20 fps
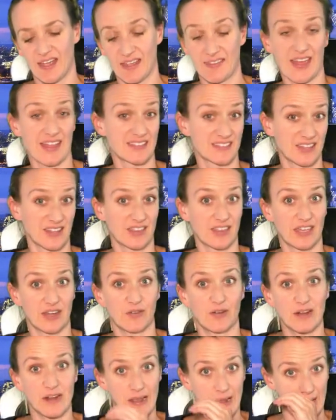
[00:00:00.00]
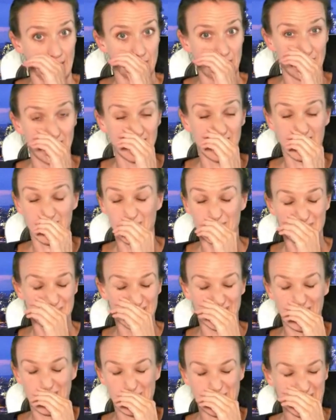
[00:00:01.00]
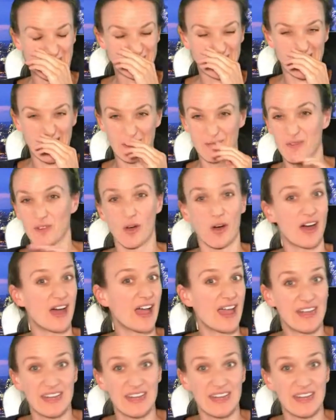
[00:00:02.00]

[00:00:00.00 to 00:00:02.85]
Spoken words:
That's the theory. But it means that I'm not at